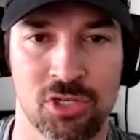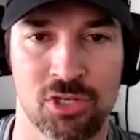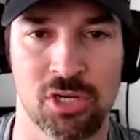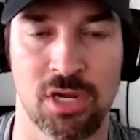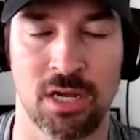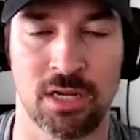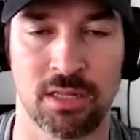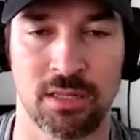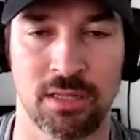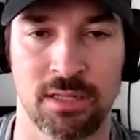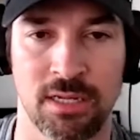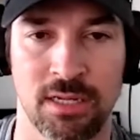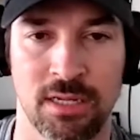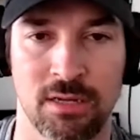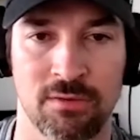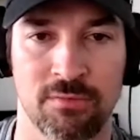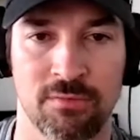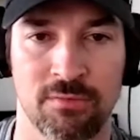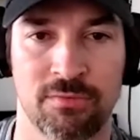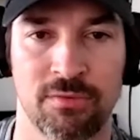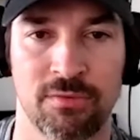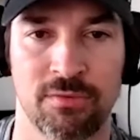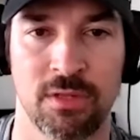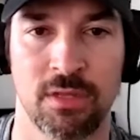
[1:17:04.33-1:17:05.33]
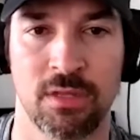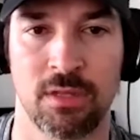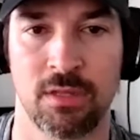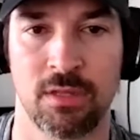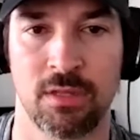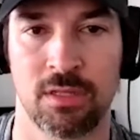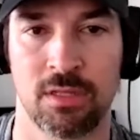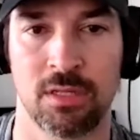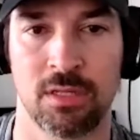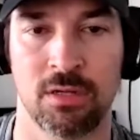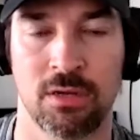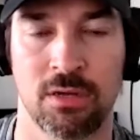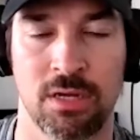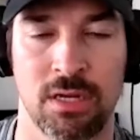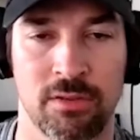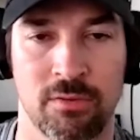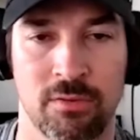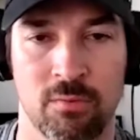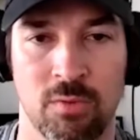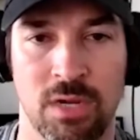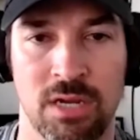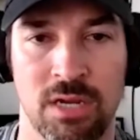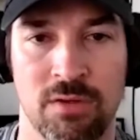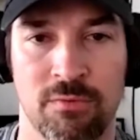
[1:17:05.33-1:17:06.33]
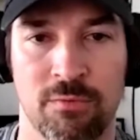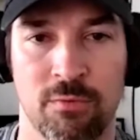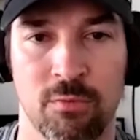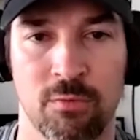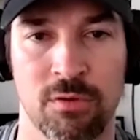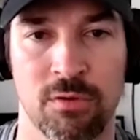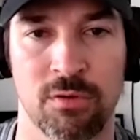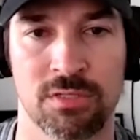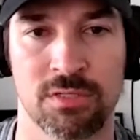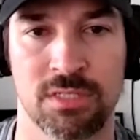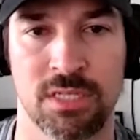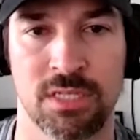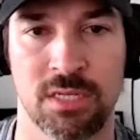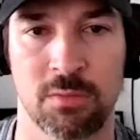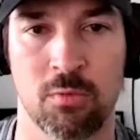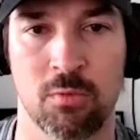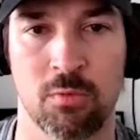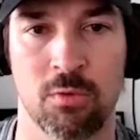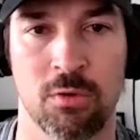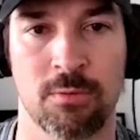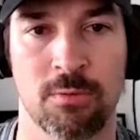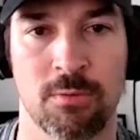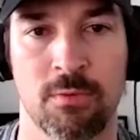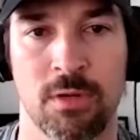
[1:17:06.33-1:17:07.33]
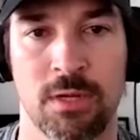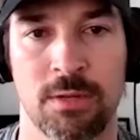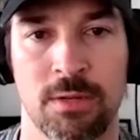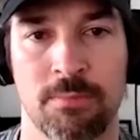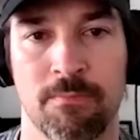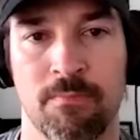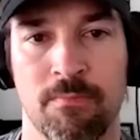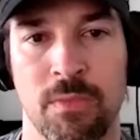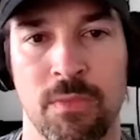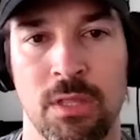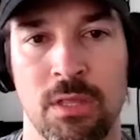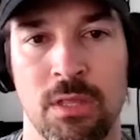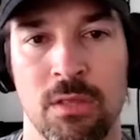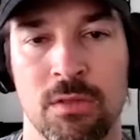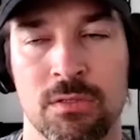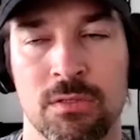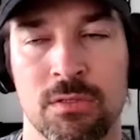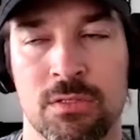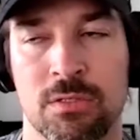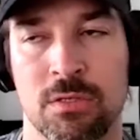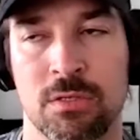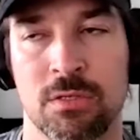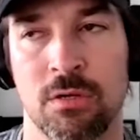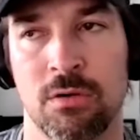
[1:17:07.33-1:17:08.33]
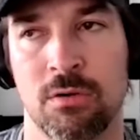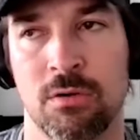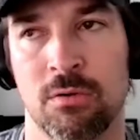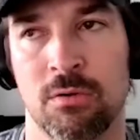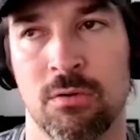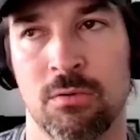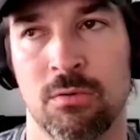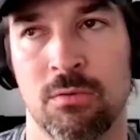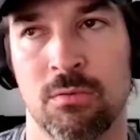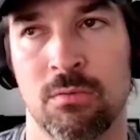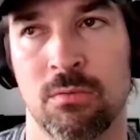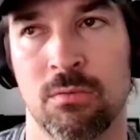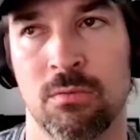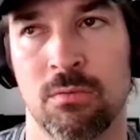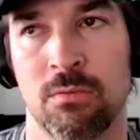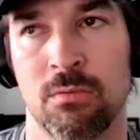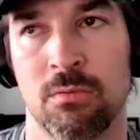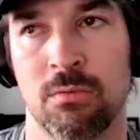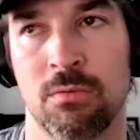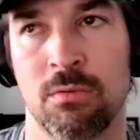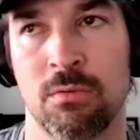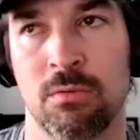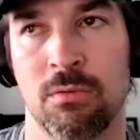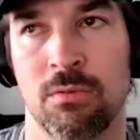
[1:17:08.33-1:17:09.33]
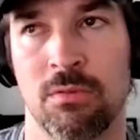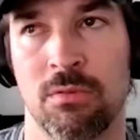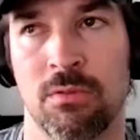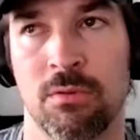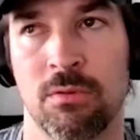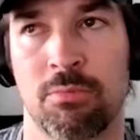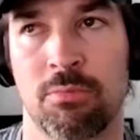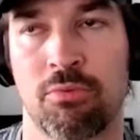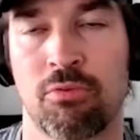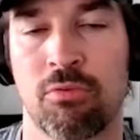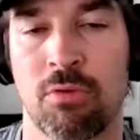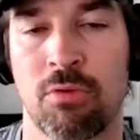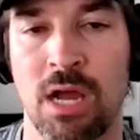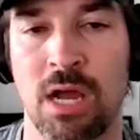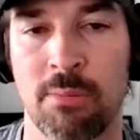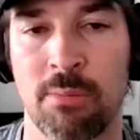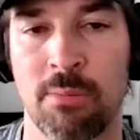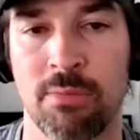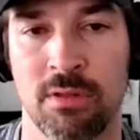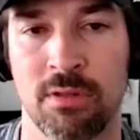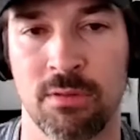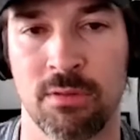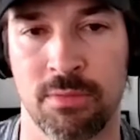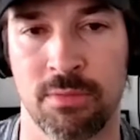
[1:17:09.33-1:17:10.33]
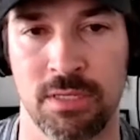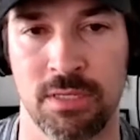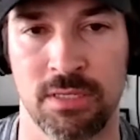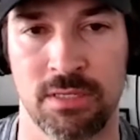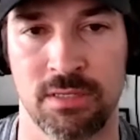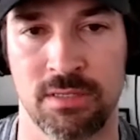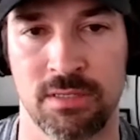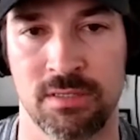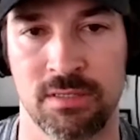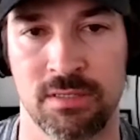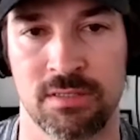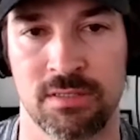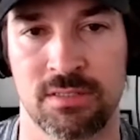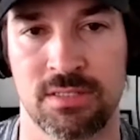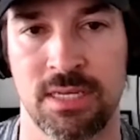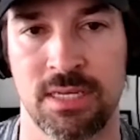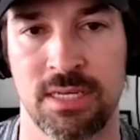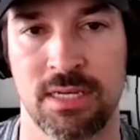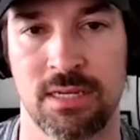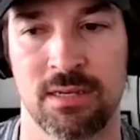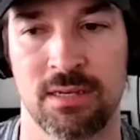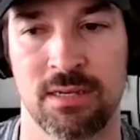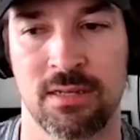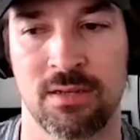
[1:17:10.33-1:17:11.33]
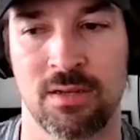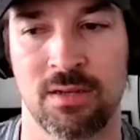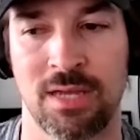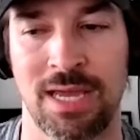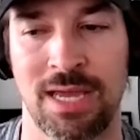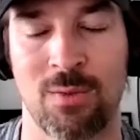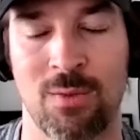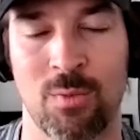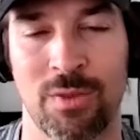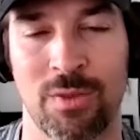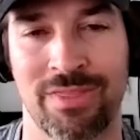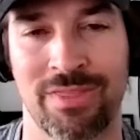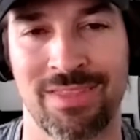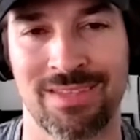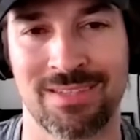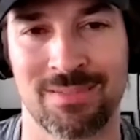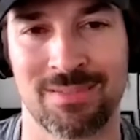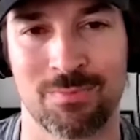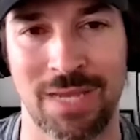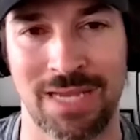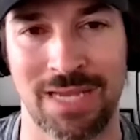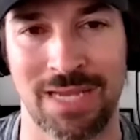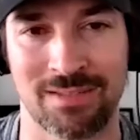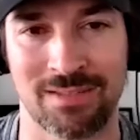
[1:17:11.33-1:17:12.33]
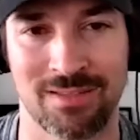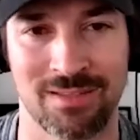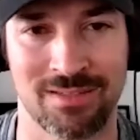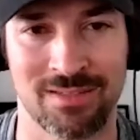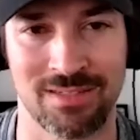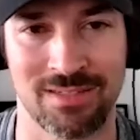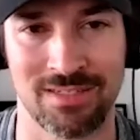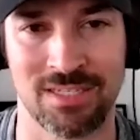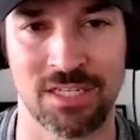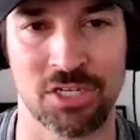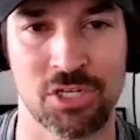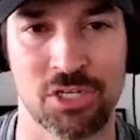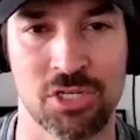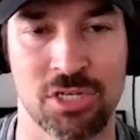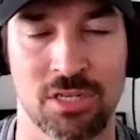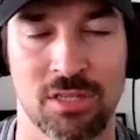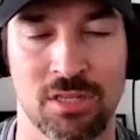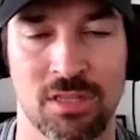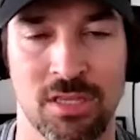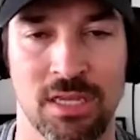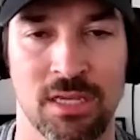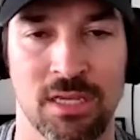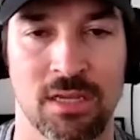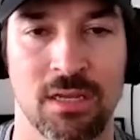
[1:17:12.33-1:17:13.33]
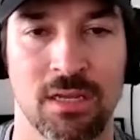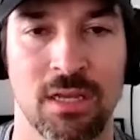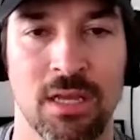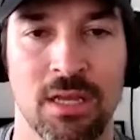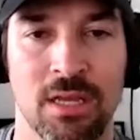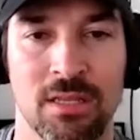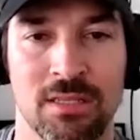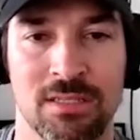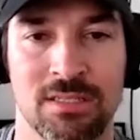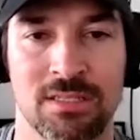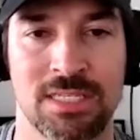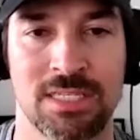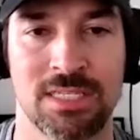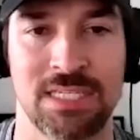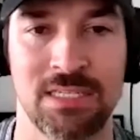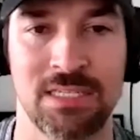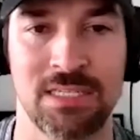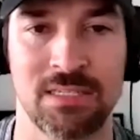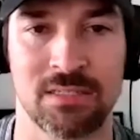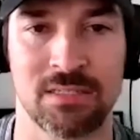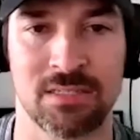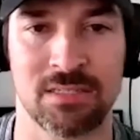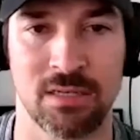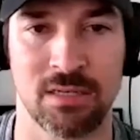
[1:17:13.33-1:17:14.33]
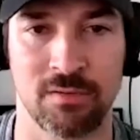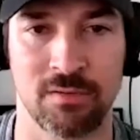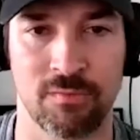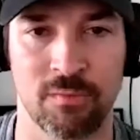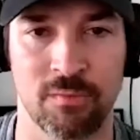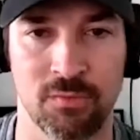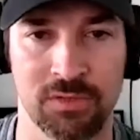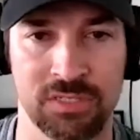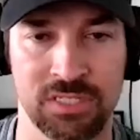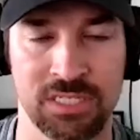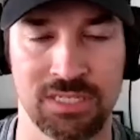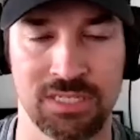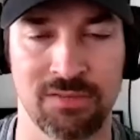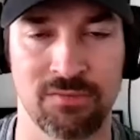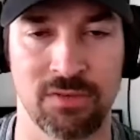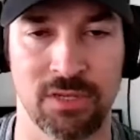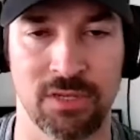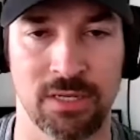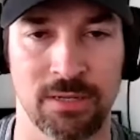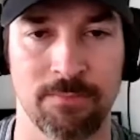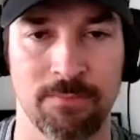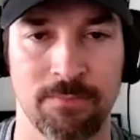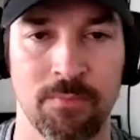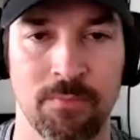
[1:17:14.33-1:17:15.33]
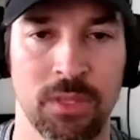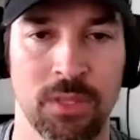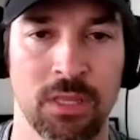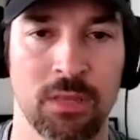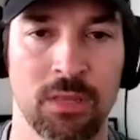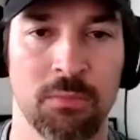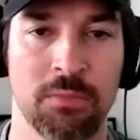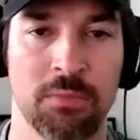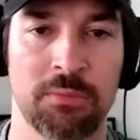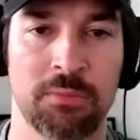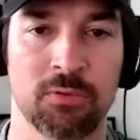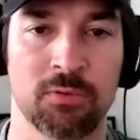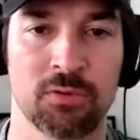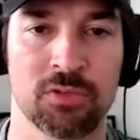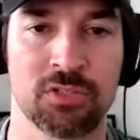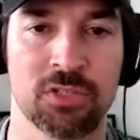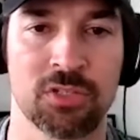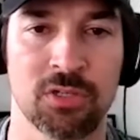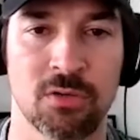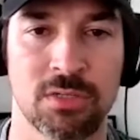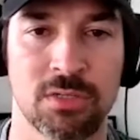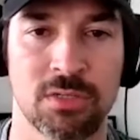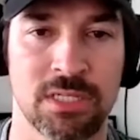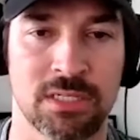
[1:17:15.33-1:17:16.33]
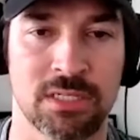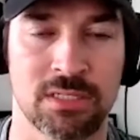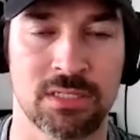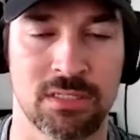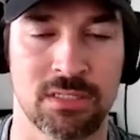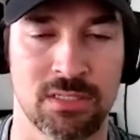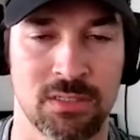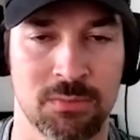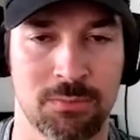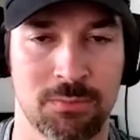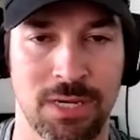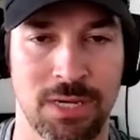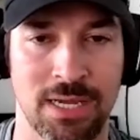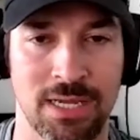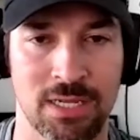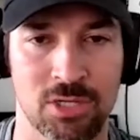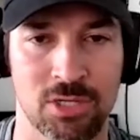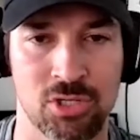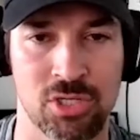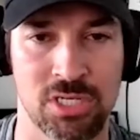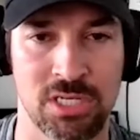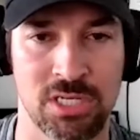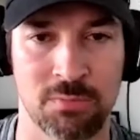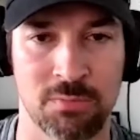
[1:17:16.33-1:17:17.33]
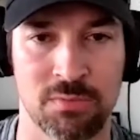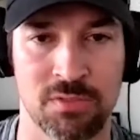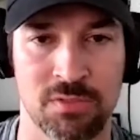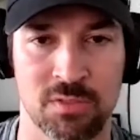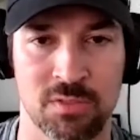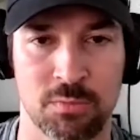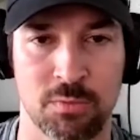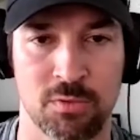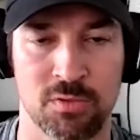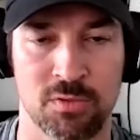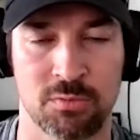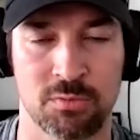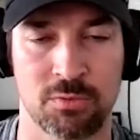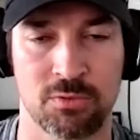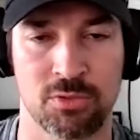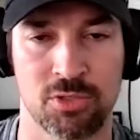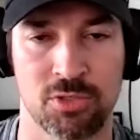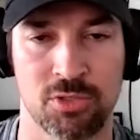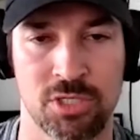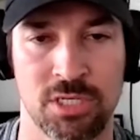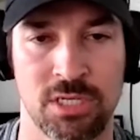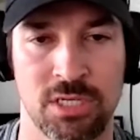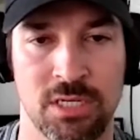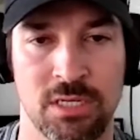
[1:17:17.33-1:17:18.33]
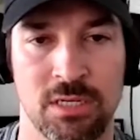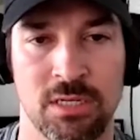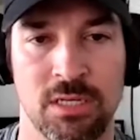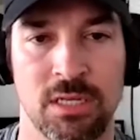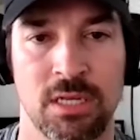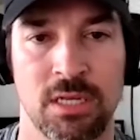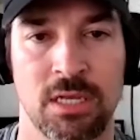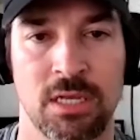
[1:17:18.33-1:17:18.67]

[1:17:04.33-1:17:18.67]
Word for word: chocolate out of the rainforest anymore. Right. So the problem is that with this, back to this addiction thing, ease of receiving, we're so addicted to buying cheap disposable shit